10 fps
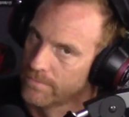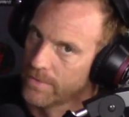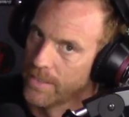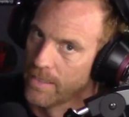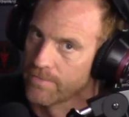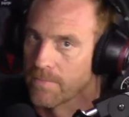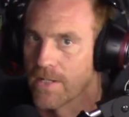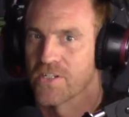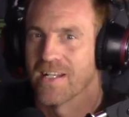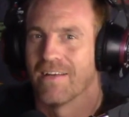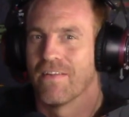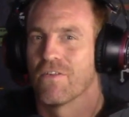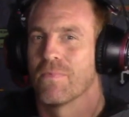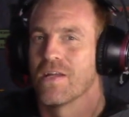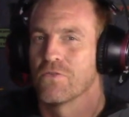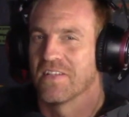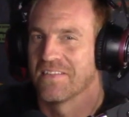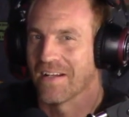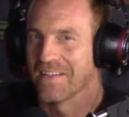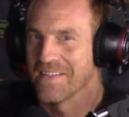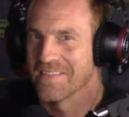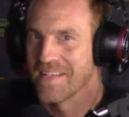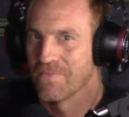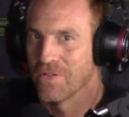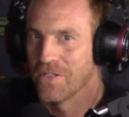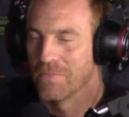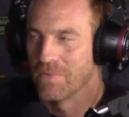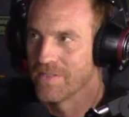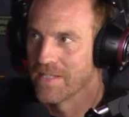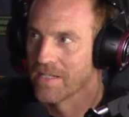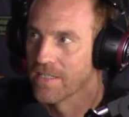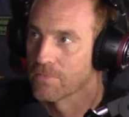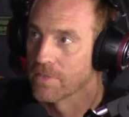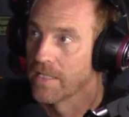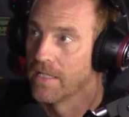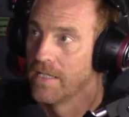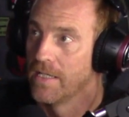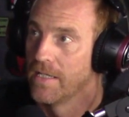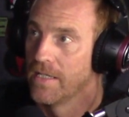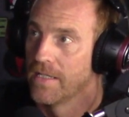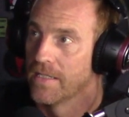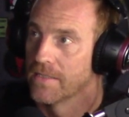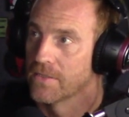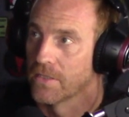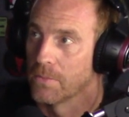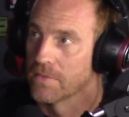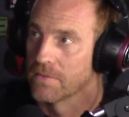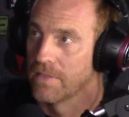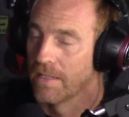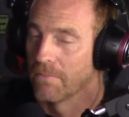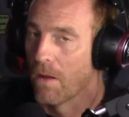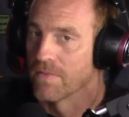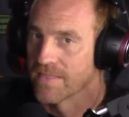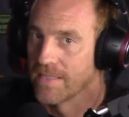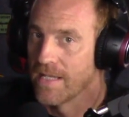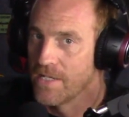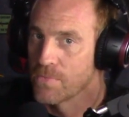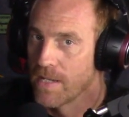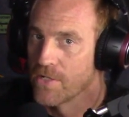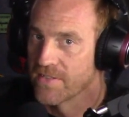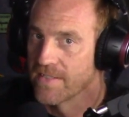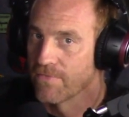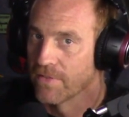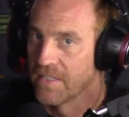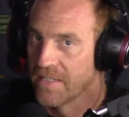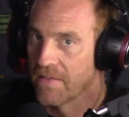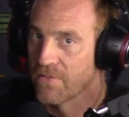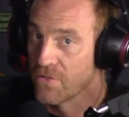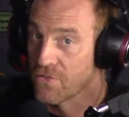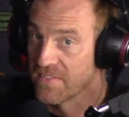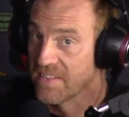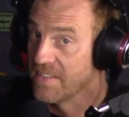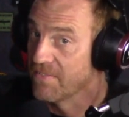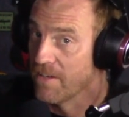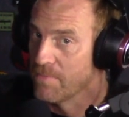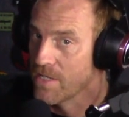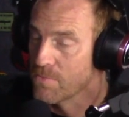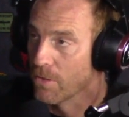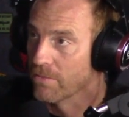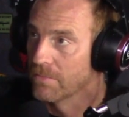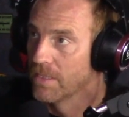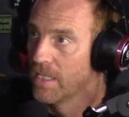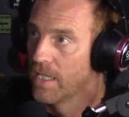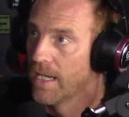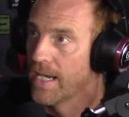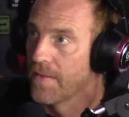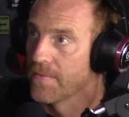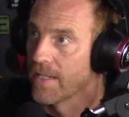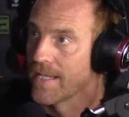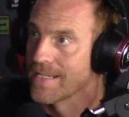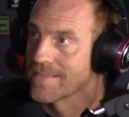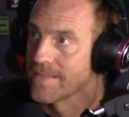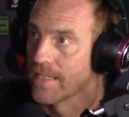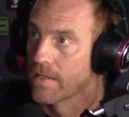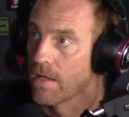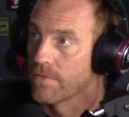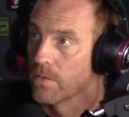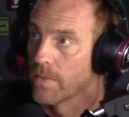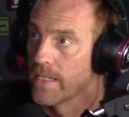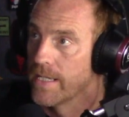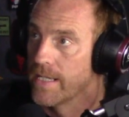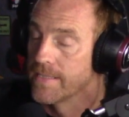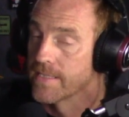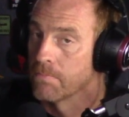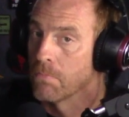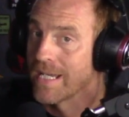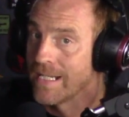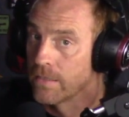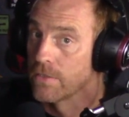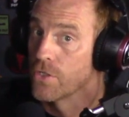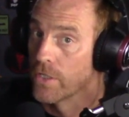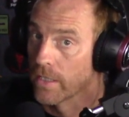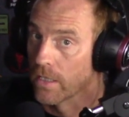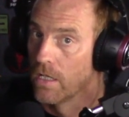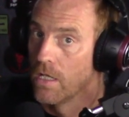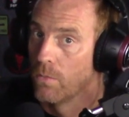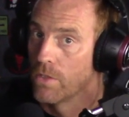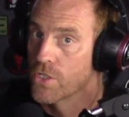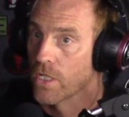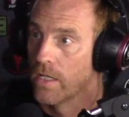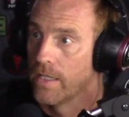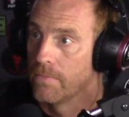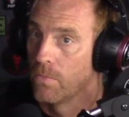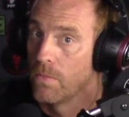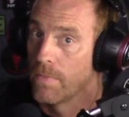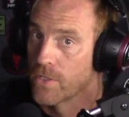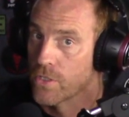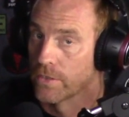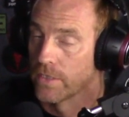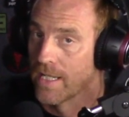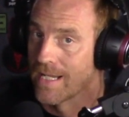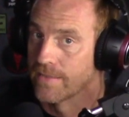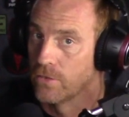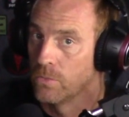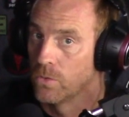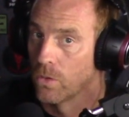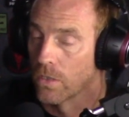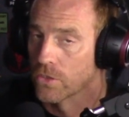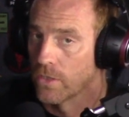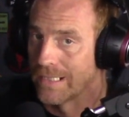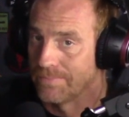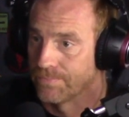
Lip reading: funny enough. Imagine that, if every page was exactly the same for a year, it'd be ridiculous, wouldn't it? So there was, yeah, obviously each page is different in that 365-page book. And then the last thing I've given away is the Mind Journal, which we mentioned on the last Zoom call. So